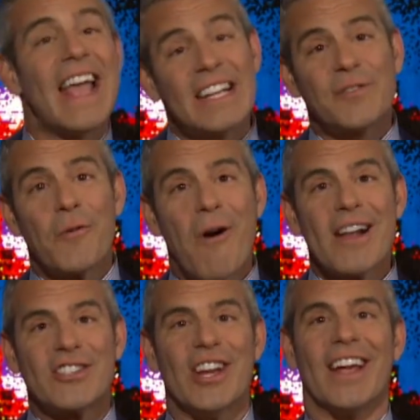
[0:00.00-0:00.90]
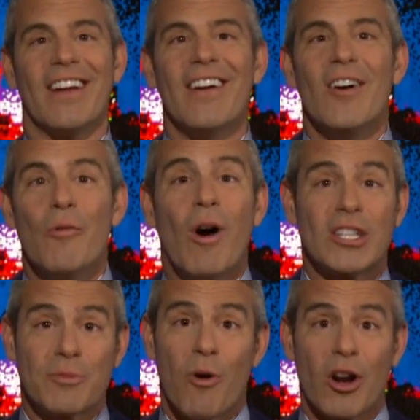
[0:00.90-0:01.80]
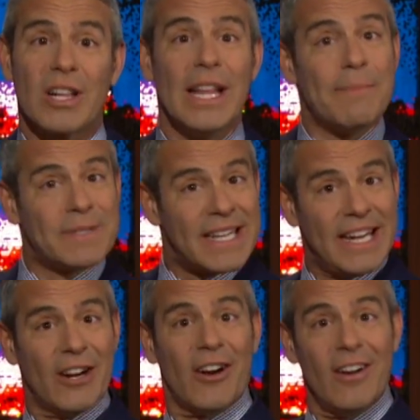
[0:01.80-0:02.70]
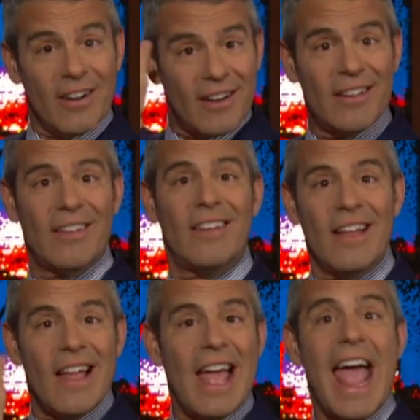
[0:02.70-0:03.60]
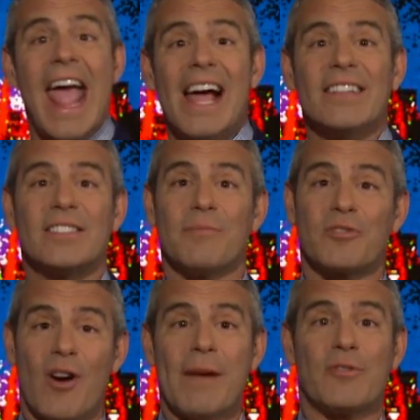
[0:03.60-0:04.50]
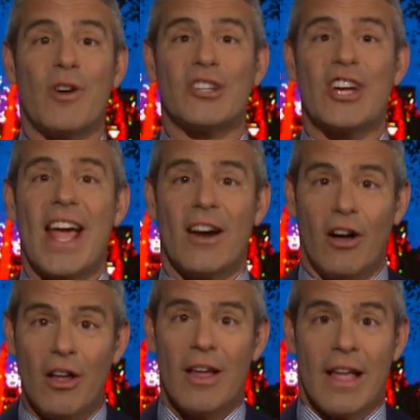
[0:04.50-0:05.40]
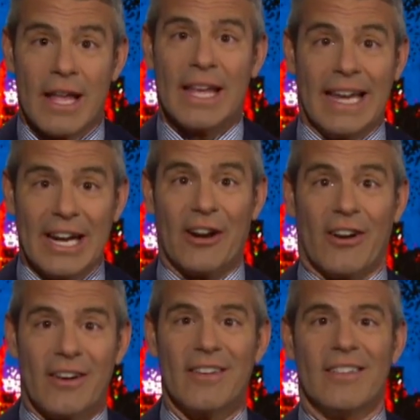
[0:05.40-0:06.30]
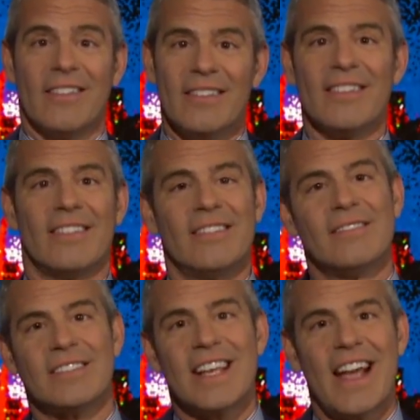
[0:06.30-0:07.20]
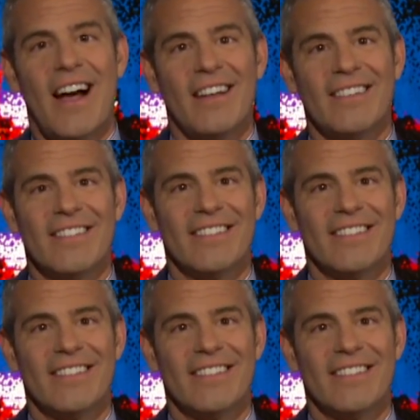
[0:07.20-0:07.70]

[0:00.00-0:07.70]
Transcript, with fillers: thanks for watching watch more clips here and subscribe to our channel here see ya